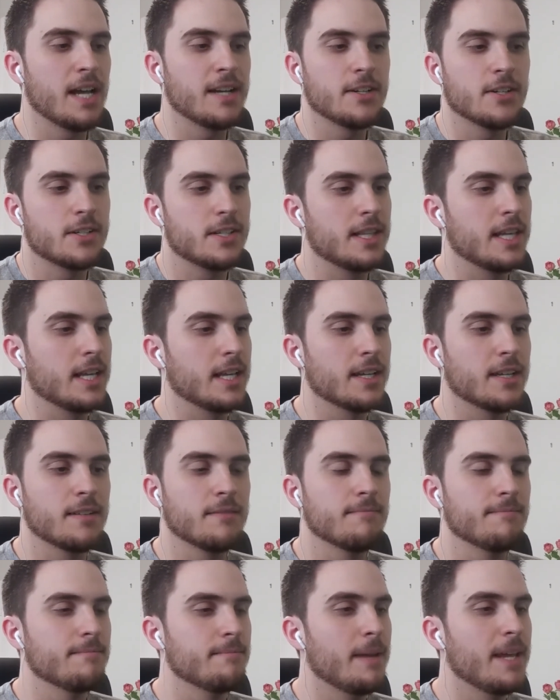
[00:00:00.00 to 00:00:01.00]
I just think
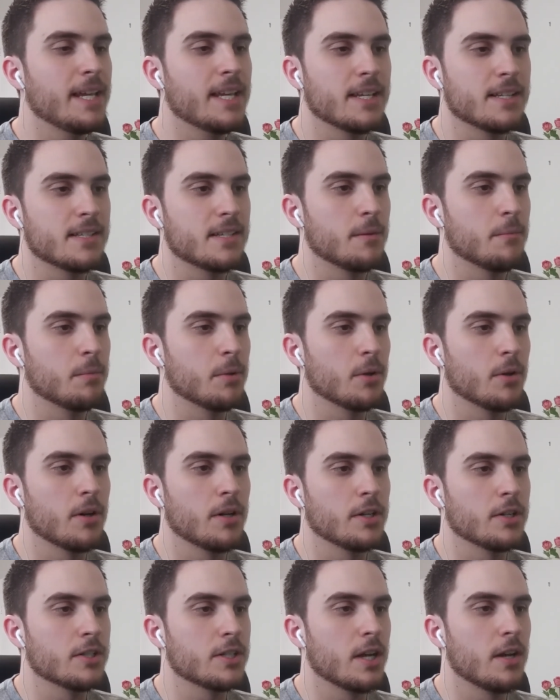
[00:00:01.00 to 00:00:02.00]
make it simpler
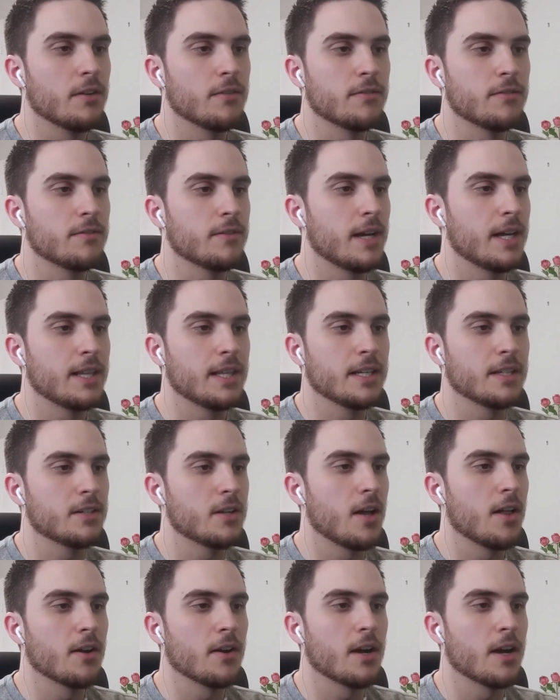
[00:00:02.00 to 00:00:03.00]
on yourself. I think
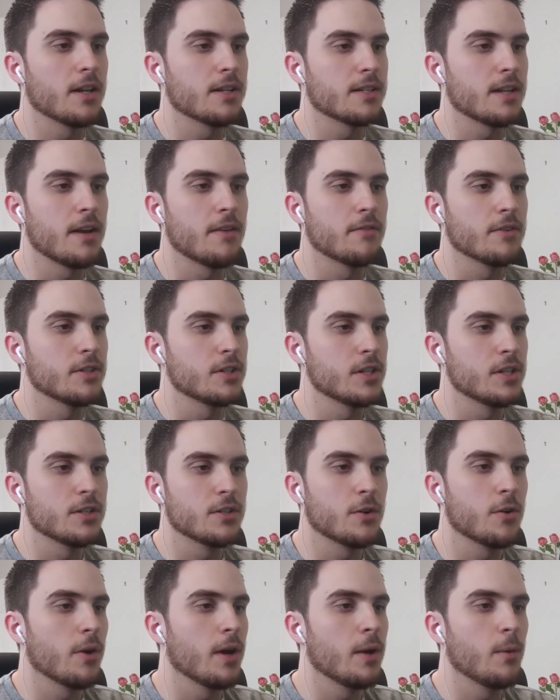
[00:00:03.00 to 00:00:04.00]
dollar cost averaging
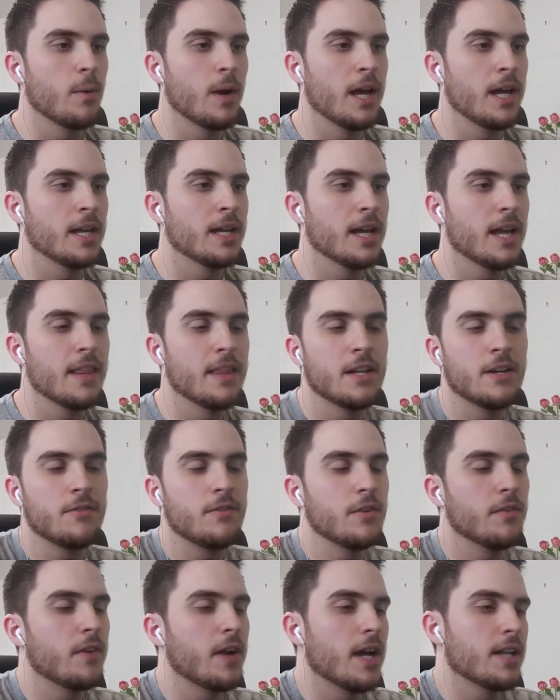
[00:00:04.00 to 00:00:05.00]
is a great way. And then
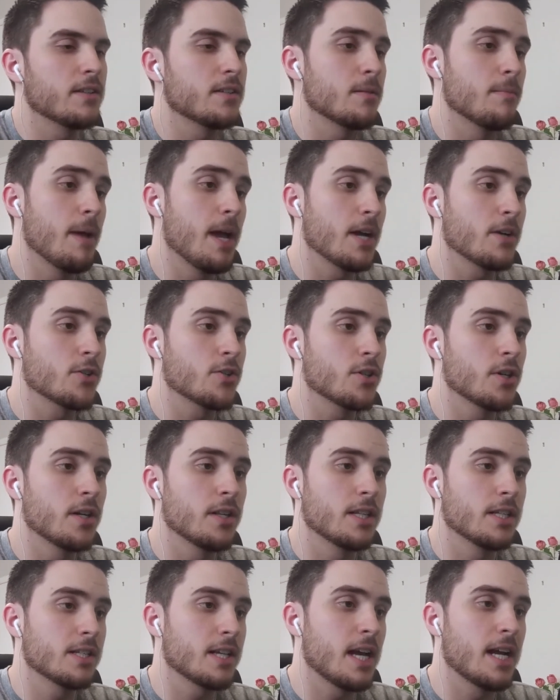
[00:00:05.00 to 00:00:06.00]
if you've got some
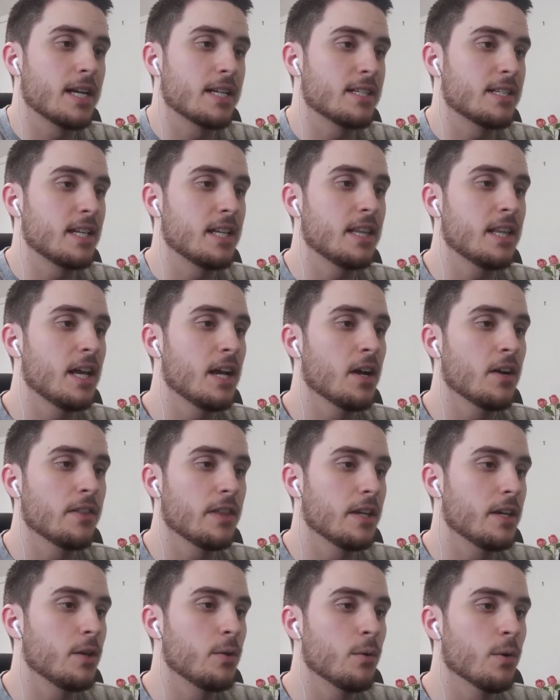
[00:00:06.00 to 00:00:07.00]
extra that's kind of sitting there
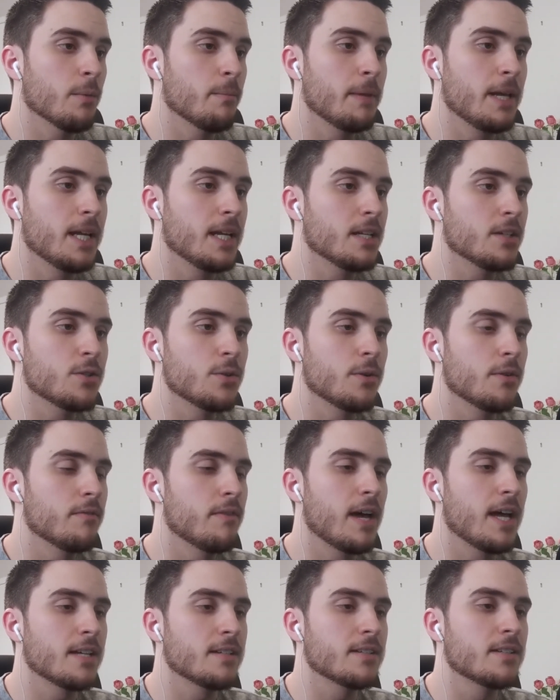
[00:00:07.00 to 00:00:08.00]
that you were meaning to
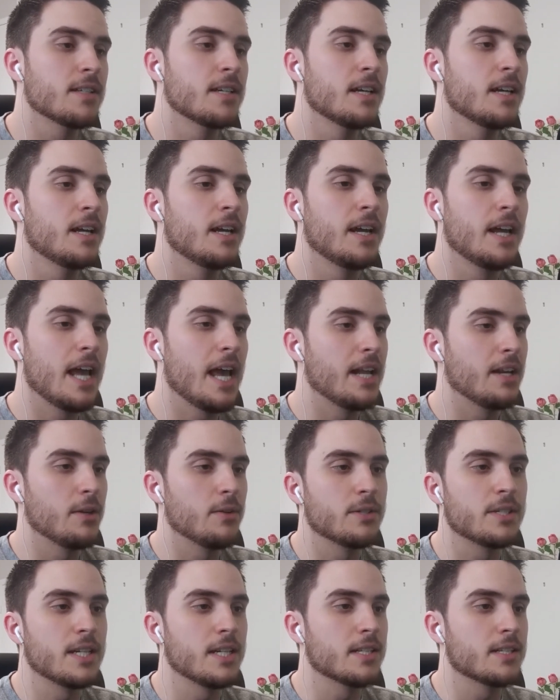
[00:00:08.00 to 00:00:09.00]
invest and
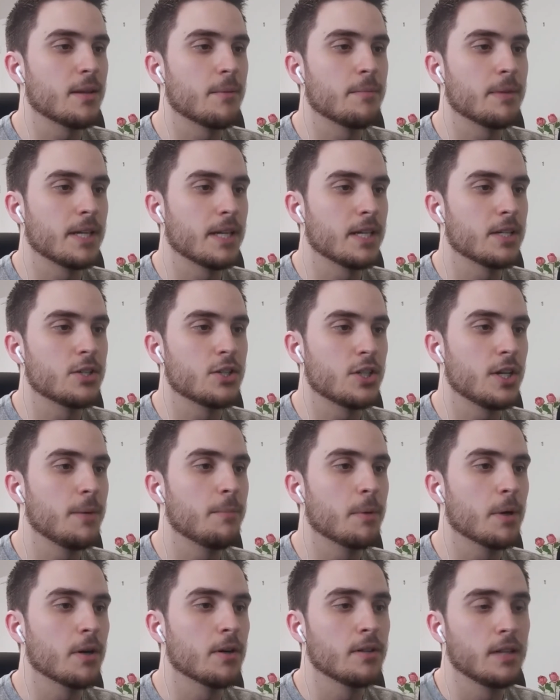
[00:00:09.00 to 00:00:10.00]
you see something is
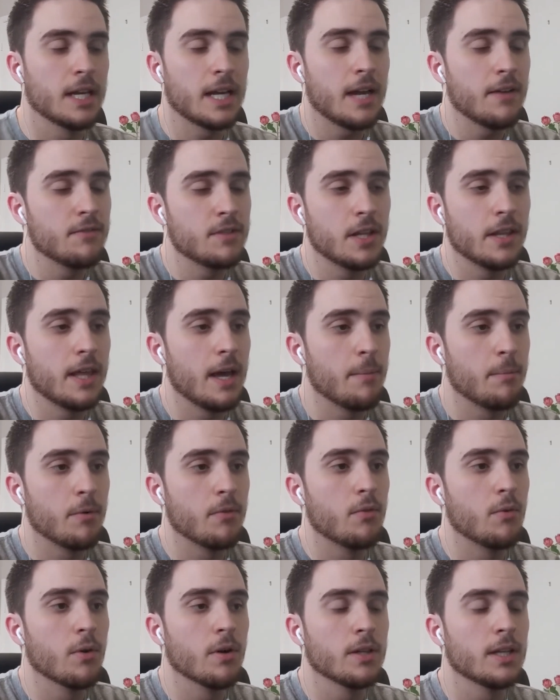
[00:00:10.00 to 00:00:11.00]
cheaper, like I've done that
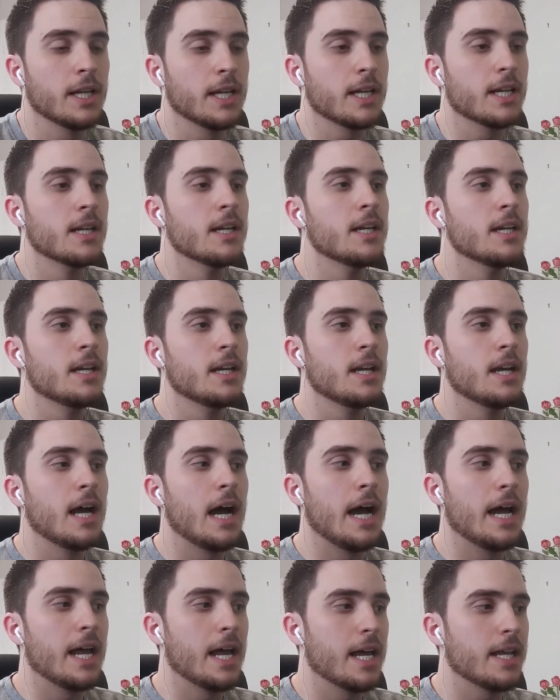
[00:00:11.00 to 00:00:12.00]
before. Like
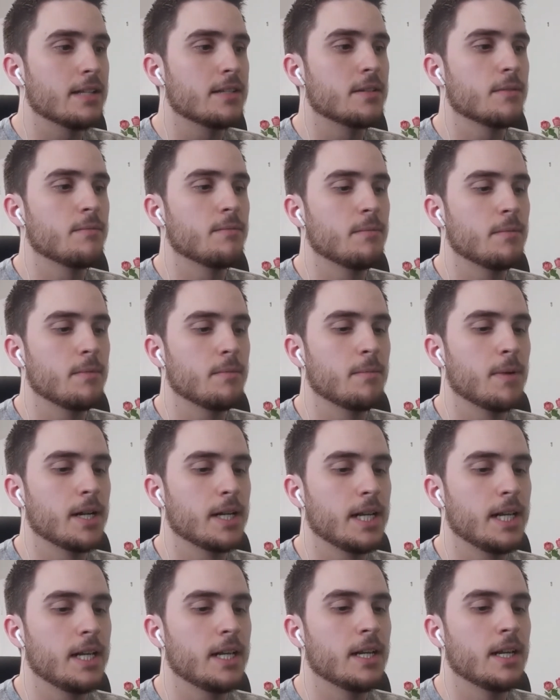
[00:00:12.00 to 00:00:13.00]
I had some
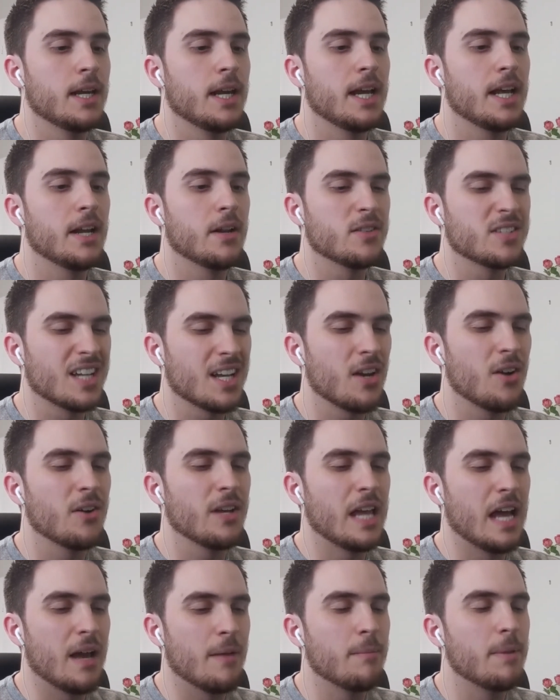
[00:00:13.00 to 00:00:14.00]
money and I was like, oh
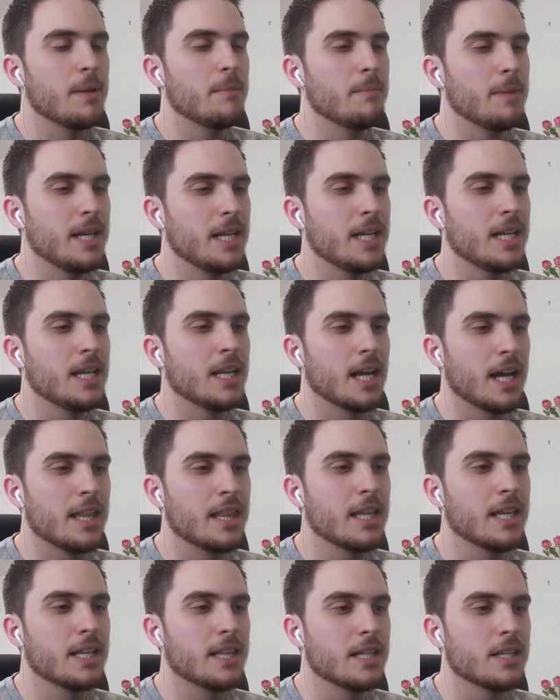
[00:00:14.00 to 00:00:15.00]
yeah, I've been meaning, I
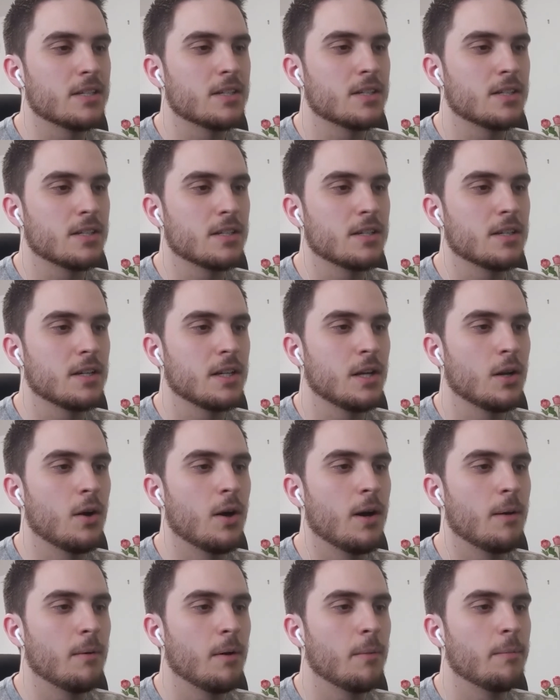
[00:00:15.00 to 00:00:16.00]
think this,
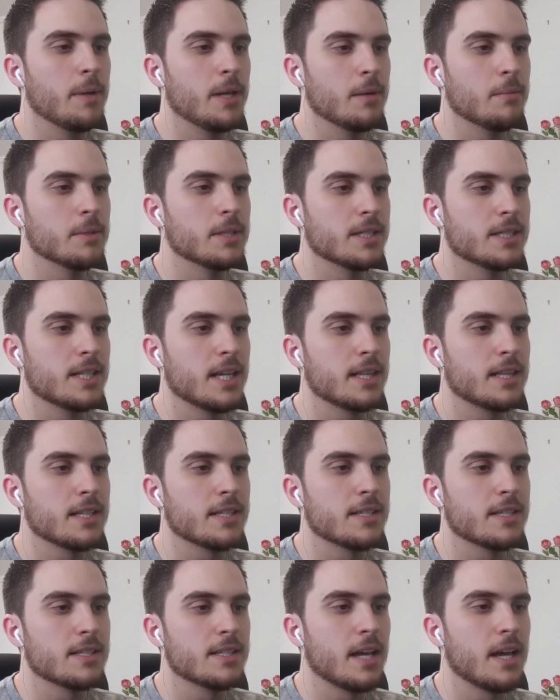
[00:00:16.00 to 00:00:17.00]
I'll be able to set
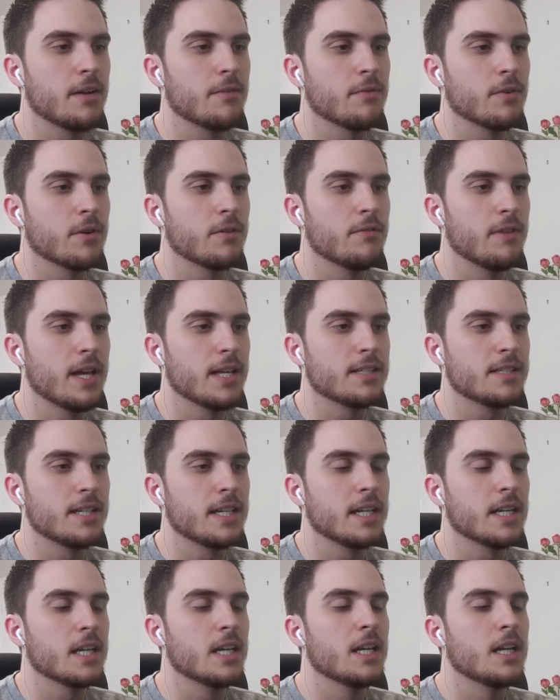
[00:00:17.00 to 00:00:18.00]
this aside for
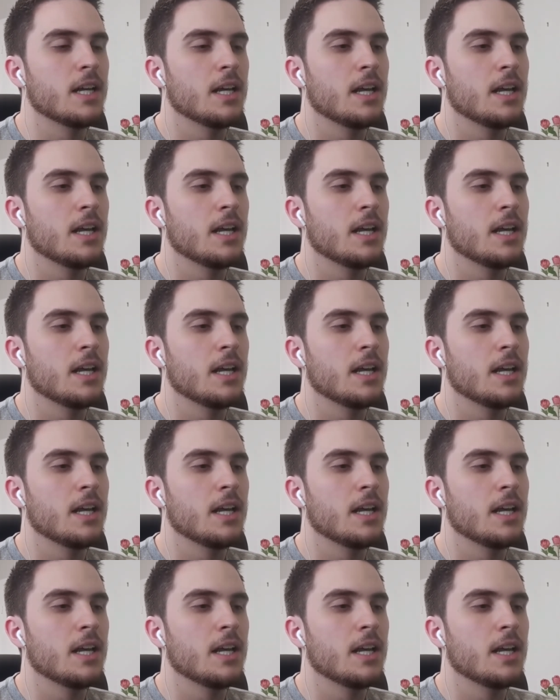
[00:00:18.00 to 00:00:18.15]
investing.